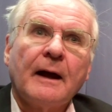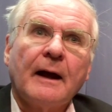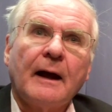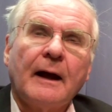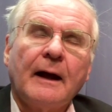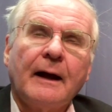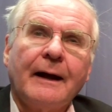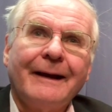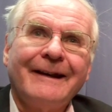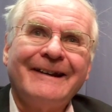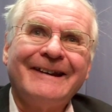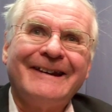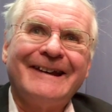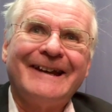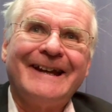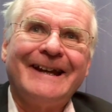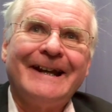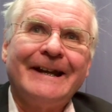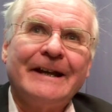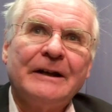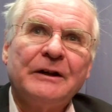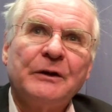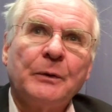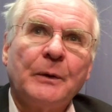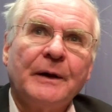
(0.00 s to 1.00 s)
and
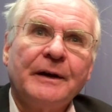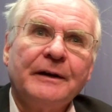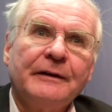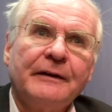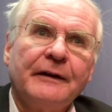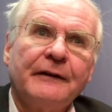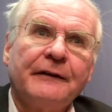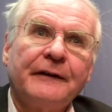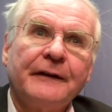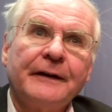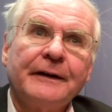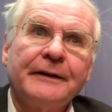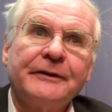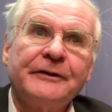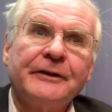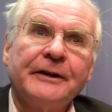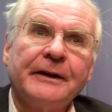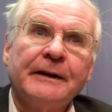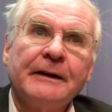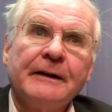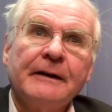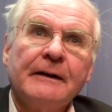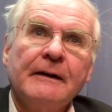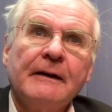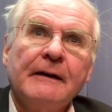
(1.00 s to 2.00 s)
in 2030,